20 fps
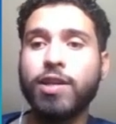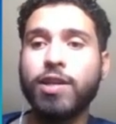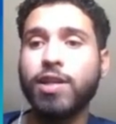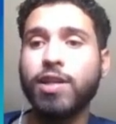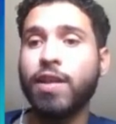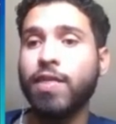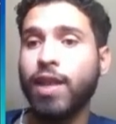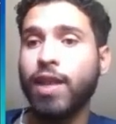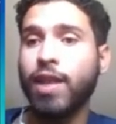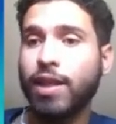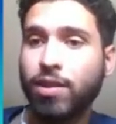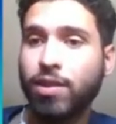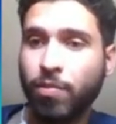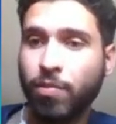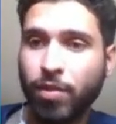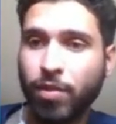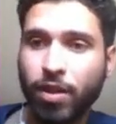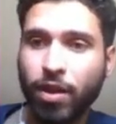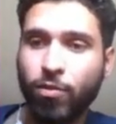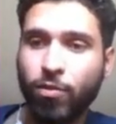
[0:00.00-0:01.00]
and that's
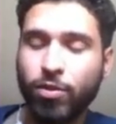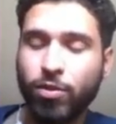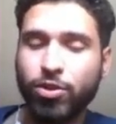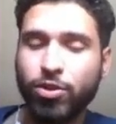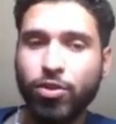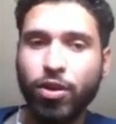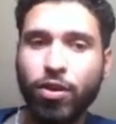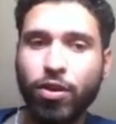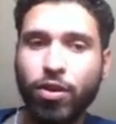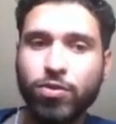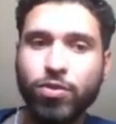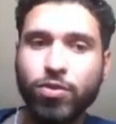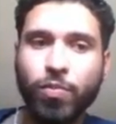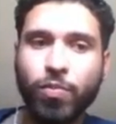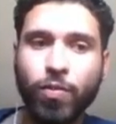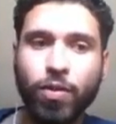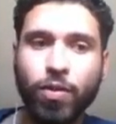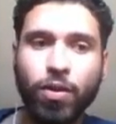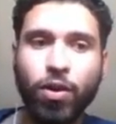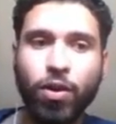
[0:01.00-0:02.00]
something that we should also
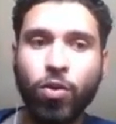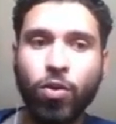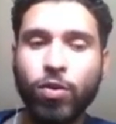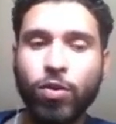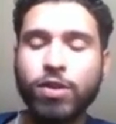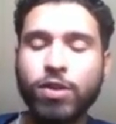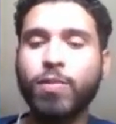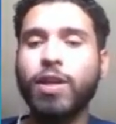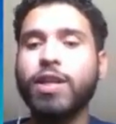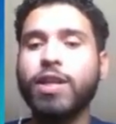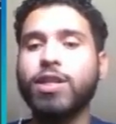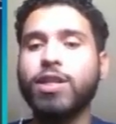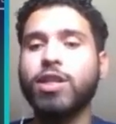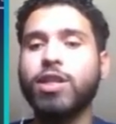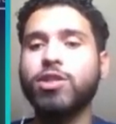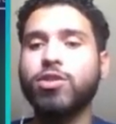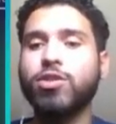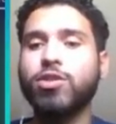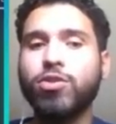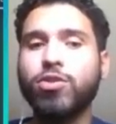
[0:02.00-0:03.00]
always pay
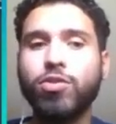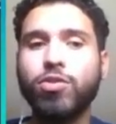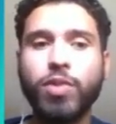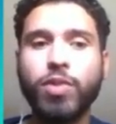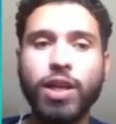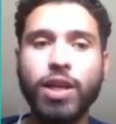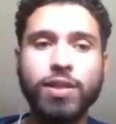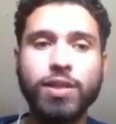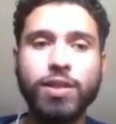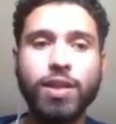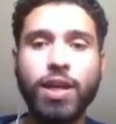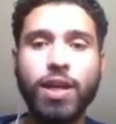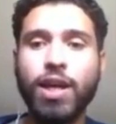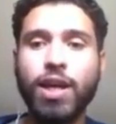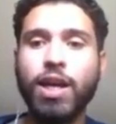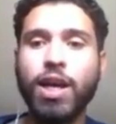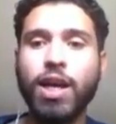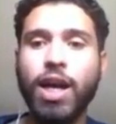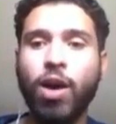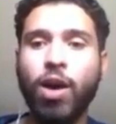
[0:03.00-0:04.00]
attention to, because
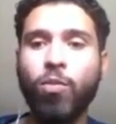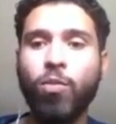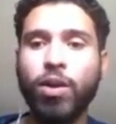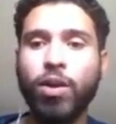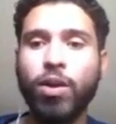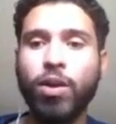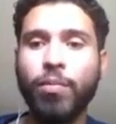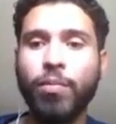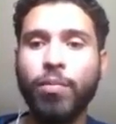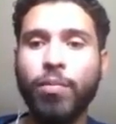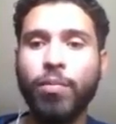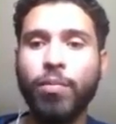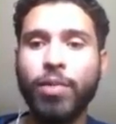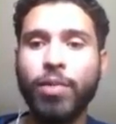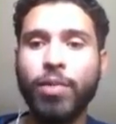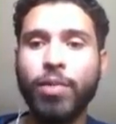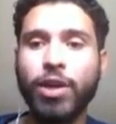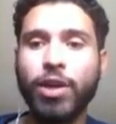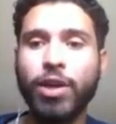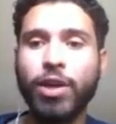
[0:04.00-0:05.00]
I want to make
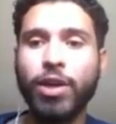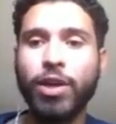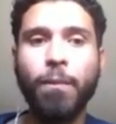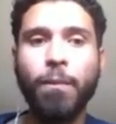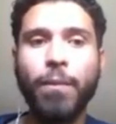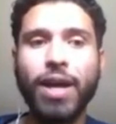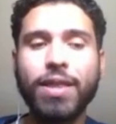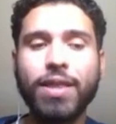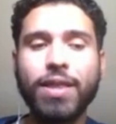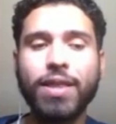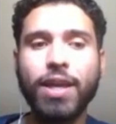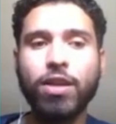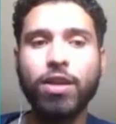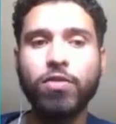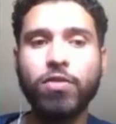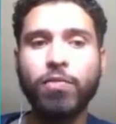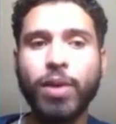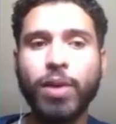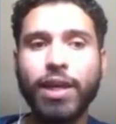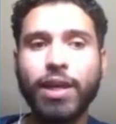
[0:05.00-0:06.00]
sure that by the end
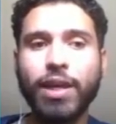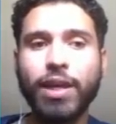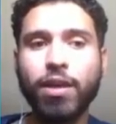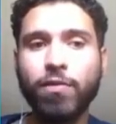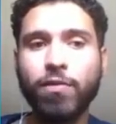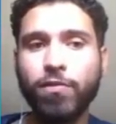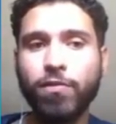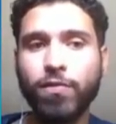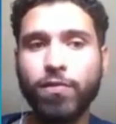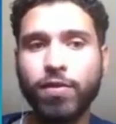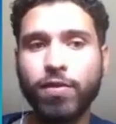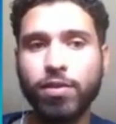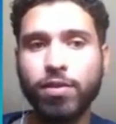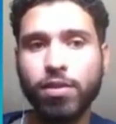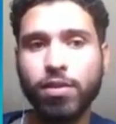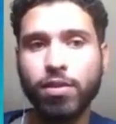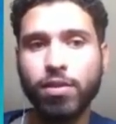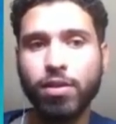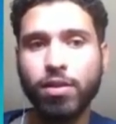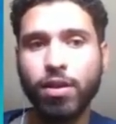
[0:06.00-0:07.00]
of my gift,
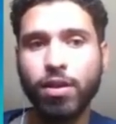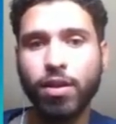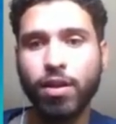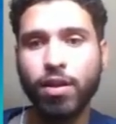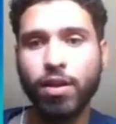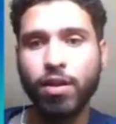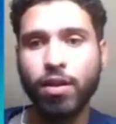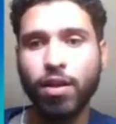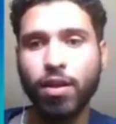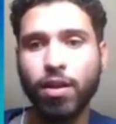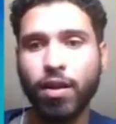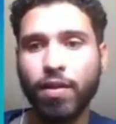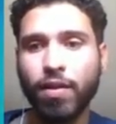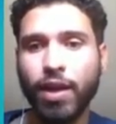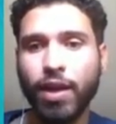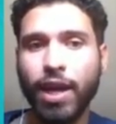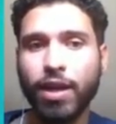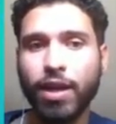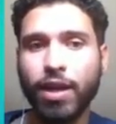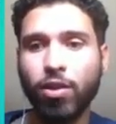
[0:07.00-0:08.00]
the
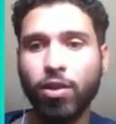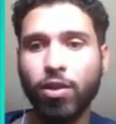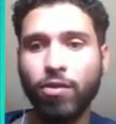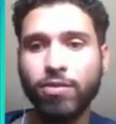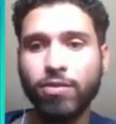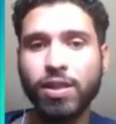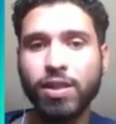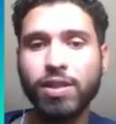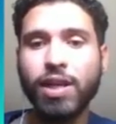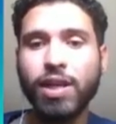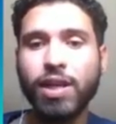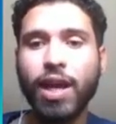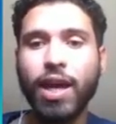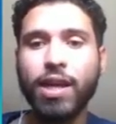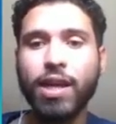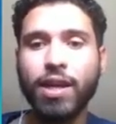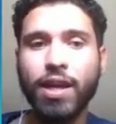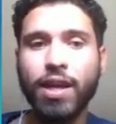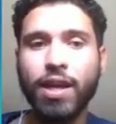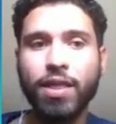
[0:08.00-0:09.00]
hand closes,
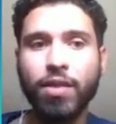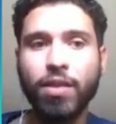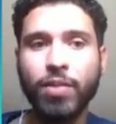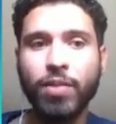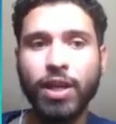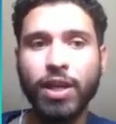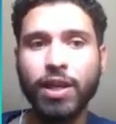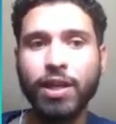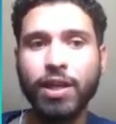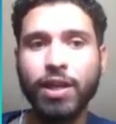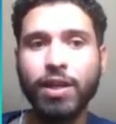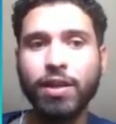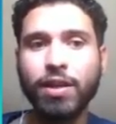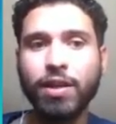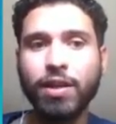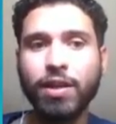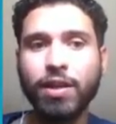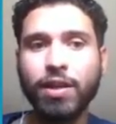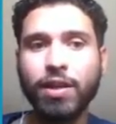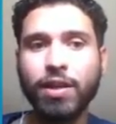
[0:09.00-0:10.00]
and in the beginning,
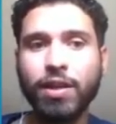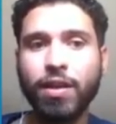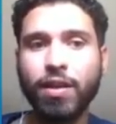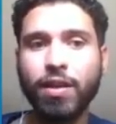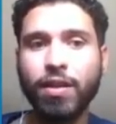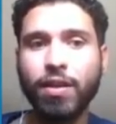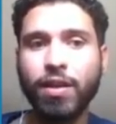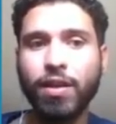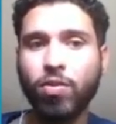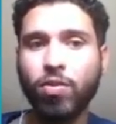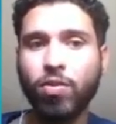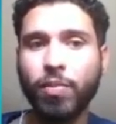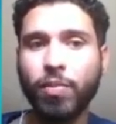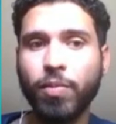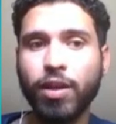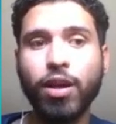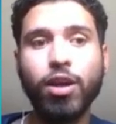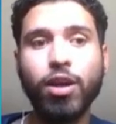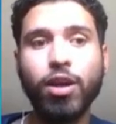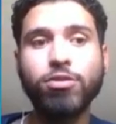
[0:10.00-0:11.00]
the hand is
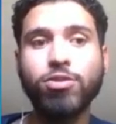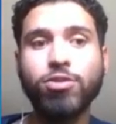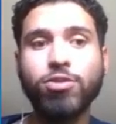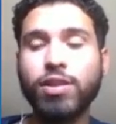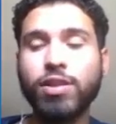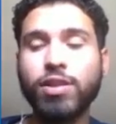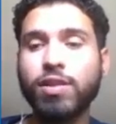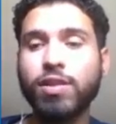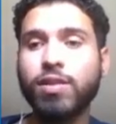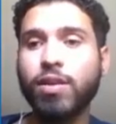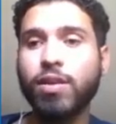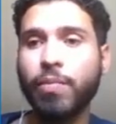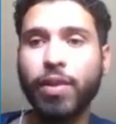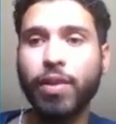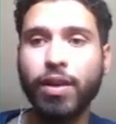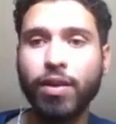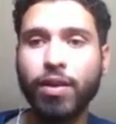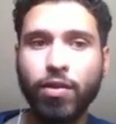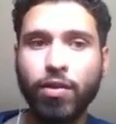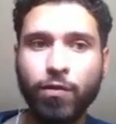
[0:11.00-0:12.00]
opening. So this is
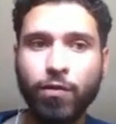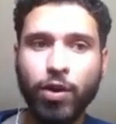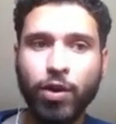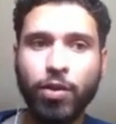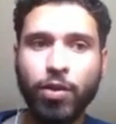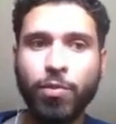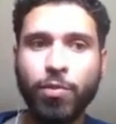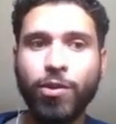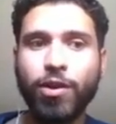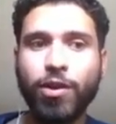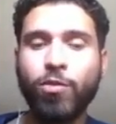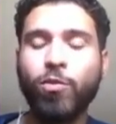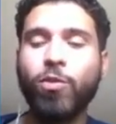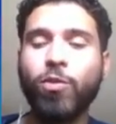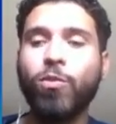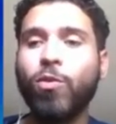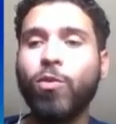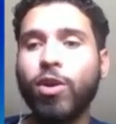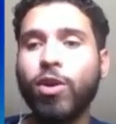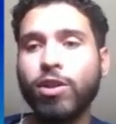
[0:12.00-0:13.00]
something very important. We
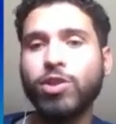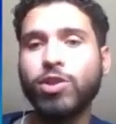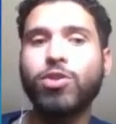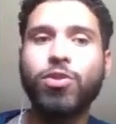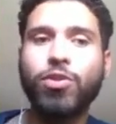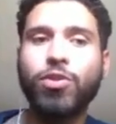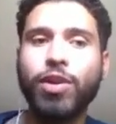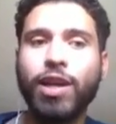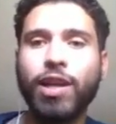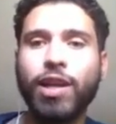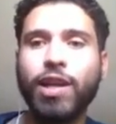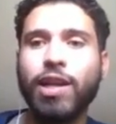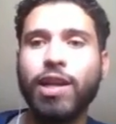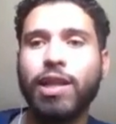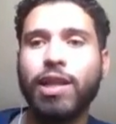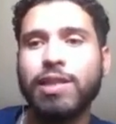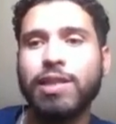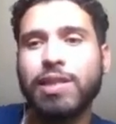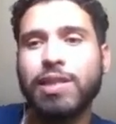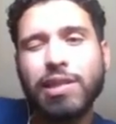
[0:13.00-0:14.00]
want to create
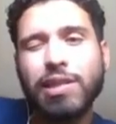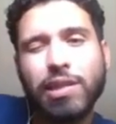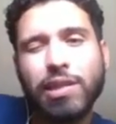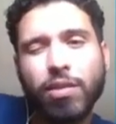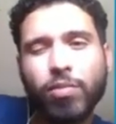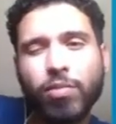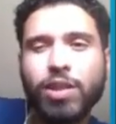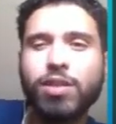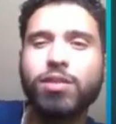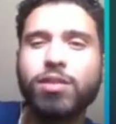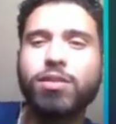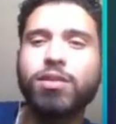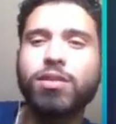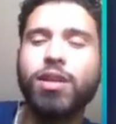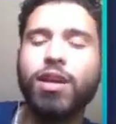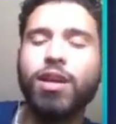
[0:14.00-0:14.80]
a seamless